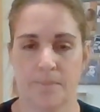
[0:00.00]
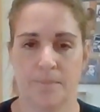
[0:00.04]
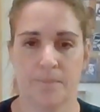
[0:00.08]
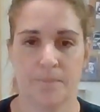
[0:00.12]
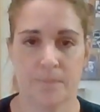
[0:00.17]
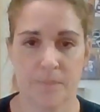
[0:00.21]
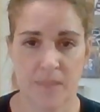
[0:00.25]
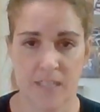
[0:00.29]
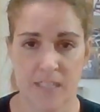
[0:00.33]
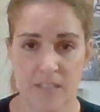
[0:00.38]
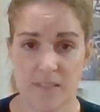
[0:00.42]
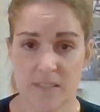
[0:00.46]

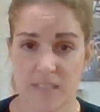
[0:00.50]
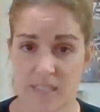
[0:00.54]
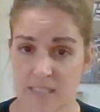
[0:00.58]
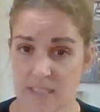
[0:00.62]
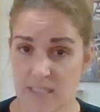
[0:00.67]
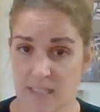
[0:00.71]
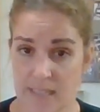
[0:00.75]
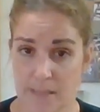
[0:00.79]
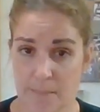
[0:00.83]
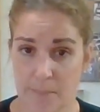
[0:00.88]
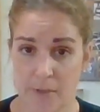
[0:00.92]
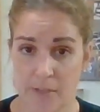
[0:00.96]
Little
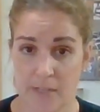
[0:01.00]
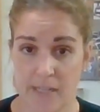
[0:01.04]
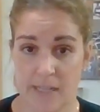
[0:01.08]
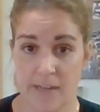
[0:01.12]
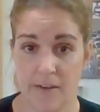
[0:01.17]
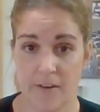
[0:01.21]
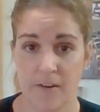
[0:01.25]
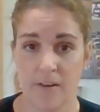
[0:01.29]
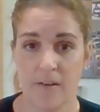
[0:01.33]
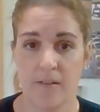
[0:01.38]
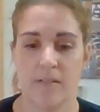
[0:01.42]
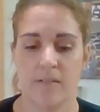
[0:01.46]
disclaimer
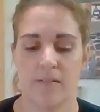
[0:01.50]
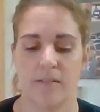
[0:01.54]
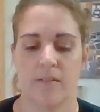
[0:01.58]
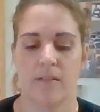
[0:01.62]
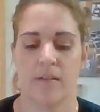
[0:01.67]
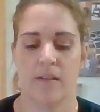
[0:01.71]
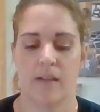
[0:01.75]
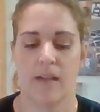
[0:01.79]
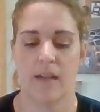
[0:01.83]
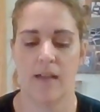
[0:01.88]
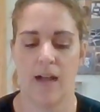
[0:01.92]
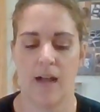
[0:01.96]
here.
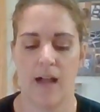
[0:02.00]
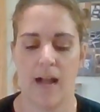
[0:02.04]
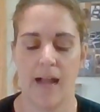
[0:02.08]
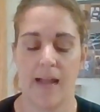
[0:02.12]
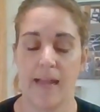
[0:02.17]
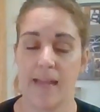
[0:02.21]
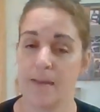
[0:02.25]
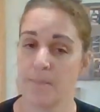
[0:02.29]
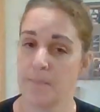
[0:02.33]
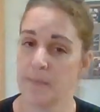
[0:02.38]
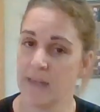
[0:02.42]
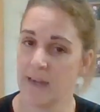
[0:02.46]
I
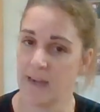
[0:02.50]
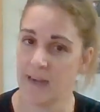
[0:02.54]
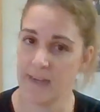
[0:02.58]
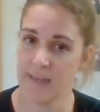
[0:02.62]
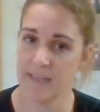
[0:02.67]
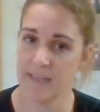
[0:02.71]
am not a